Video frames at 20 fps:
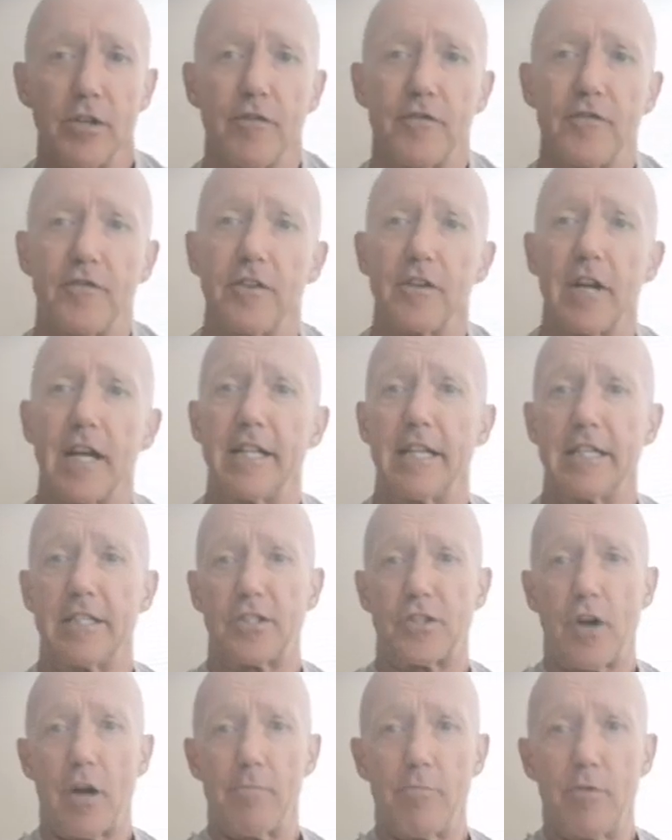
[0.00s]
You'll feel, and then
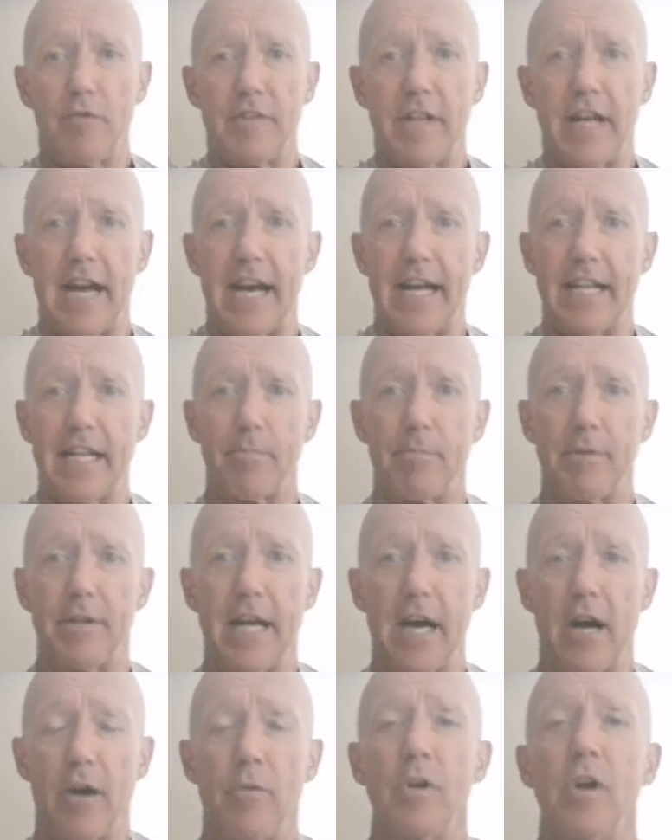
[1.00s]
start moving the hand up and
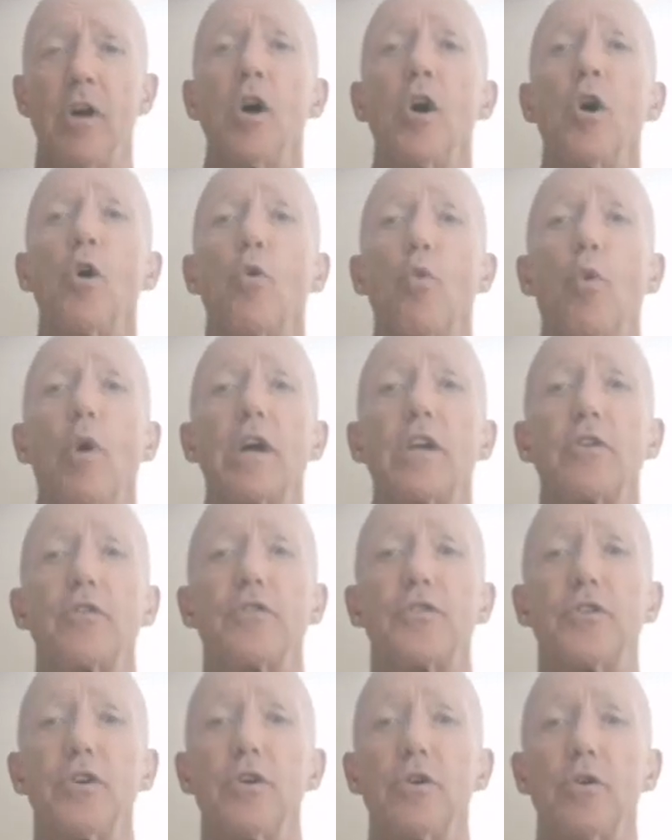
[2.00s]
down. What you'll
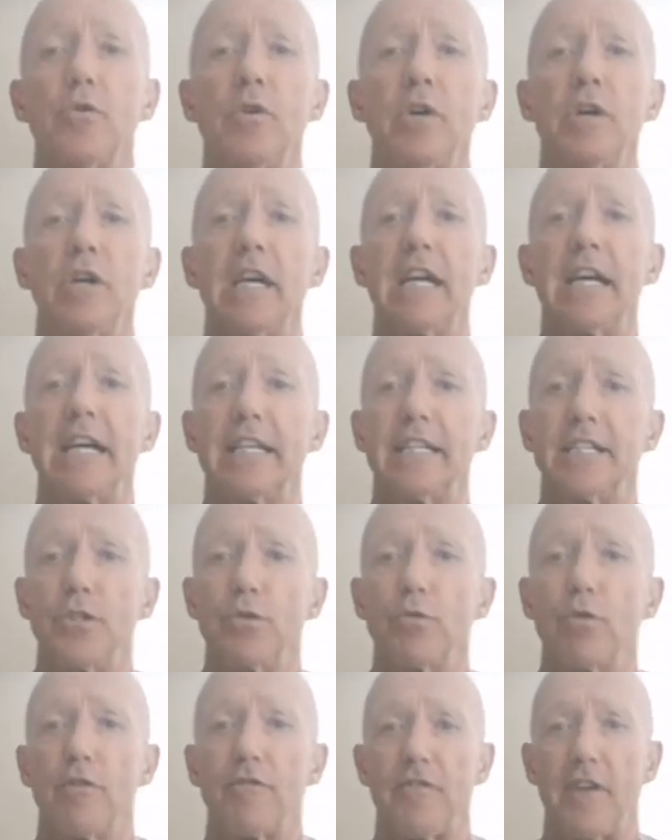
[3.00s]
do is
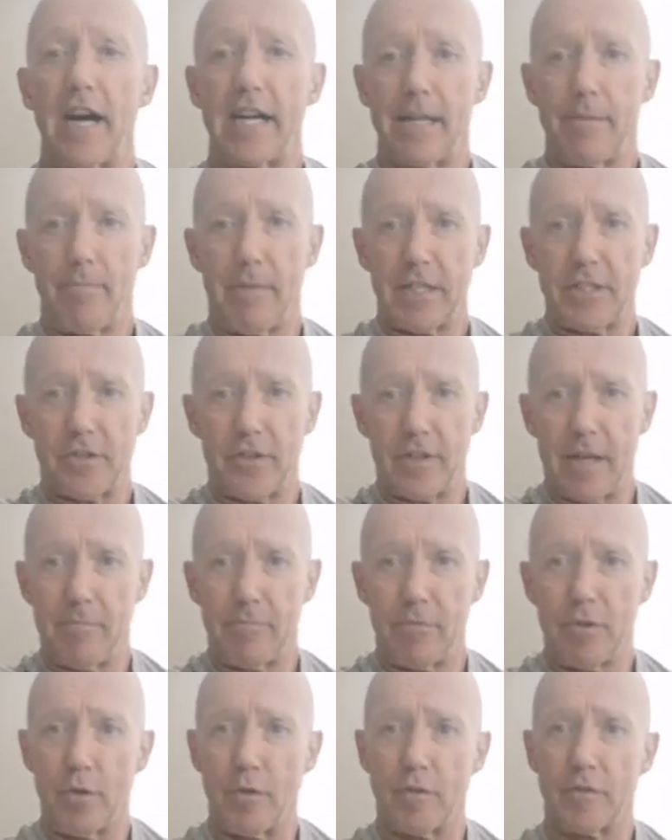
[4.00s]
you'll find a muscle that
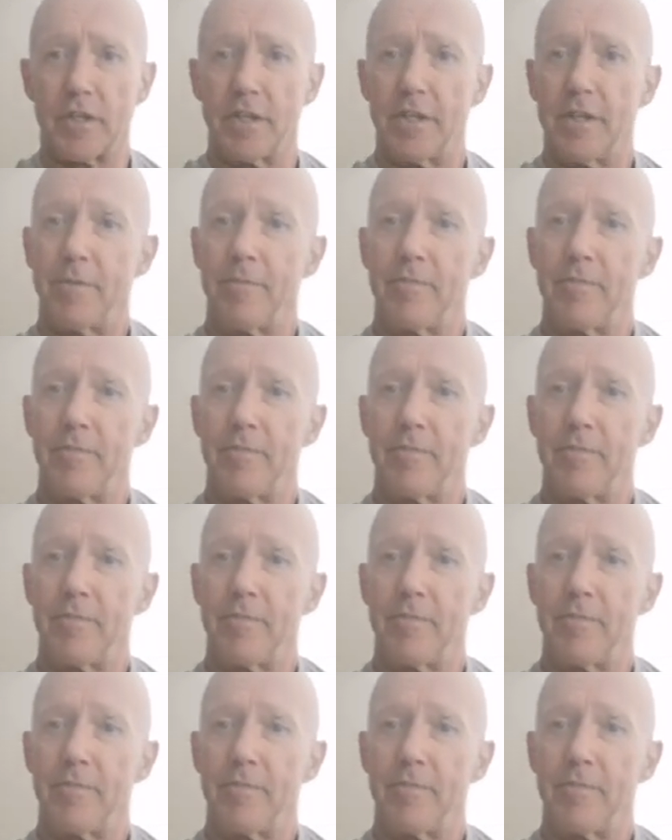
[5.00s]
moves.